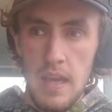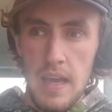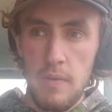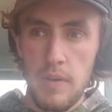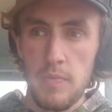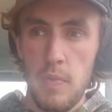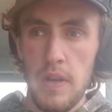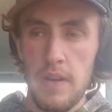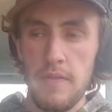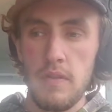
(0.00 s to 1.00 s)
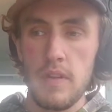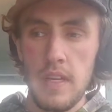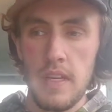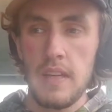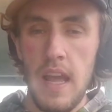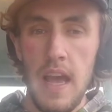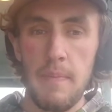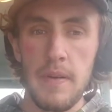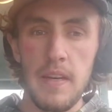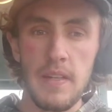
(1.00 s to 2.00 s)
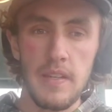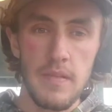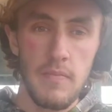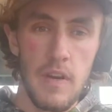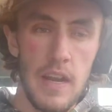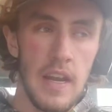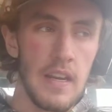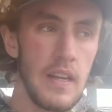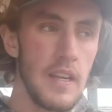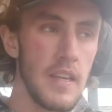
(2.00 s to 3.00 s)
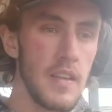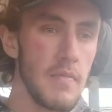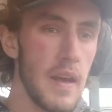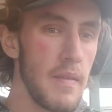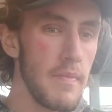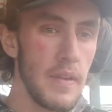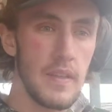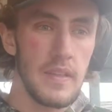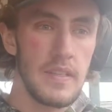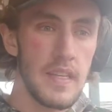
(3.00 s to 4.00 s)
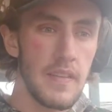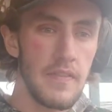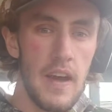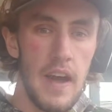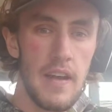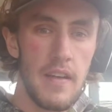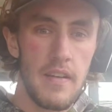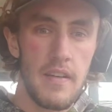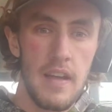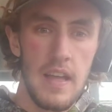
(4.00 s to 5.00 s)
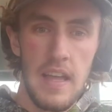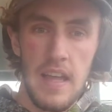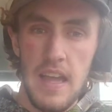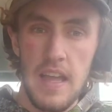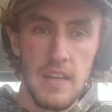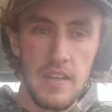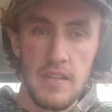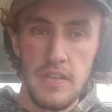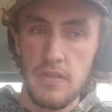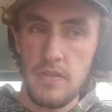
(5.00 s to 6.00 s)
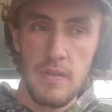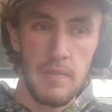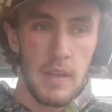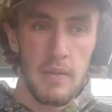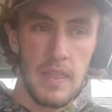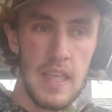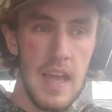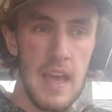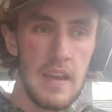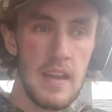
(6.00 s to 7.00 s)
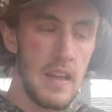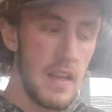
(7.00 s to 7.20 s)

At which point, if you did happen into some rain, you might build a stick fire and do something with that.